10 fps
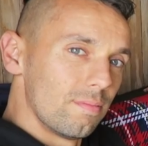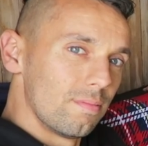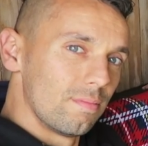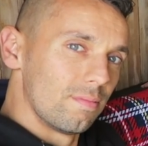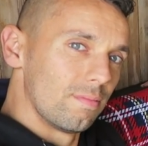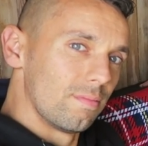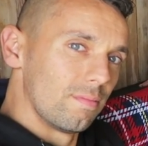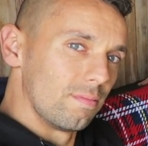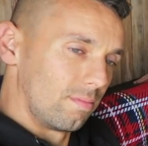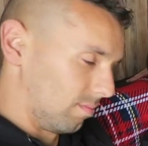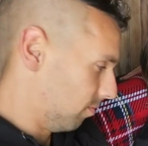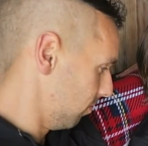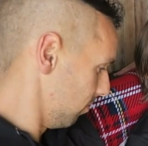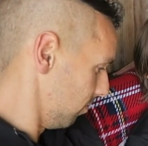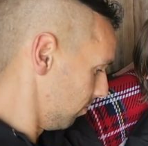
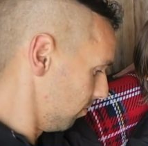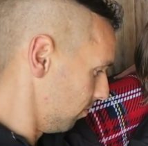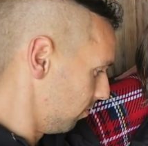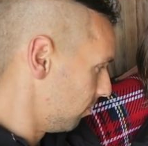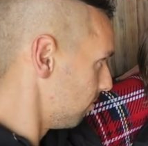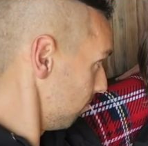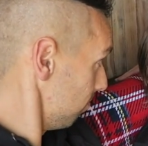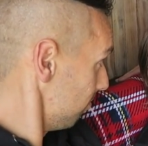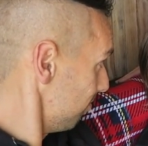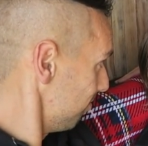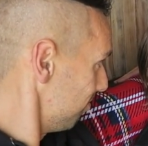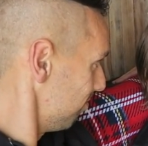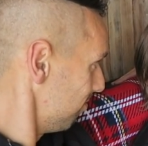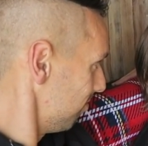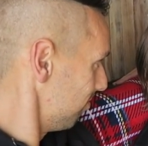
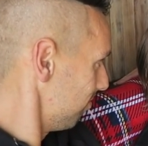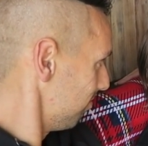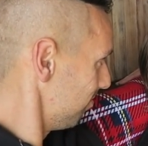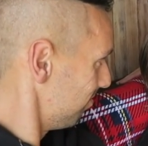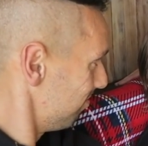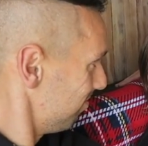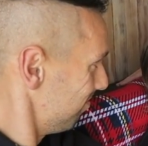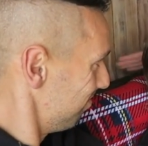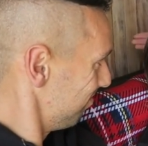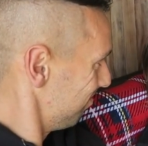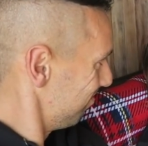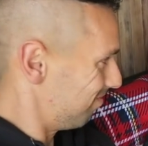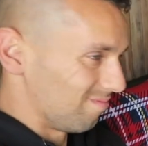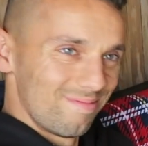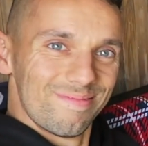
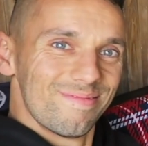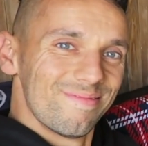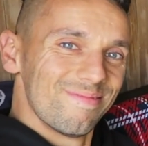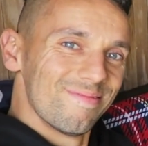This person isn't speaking.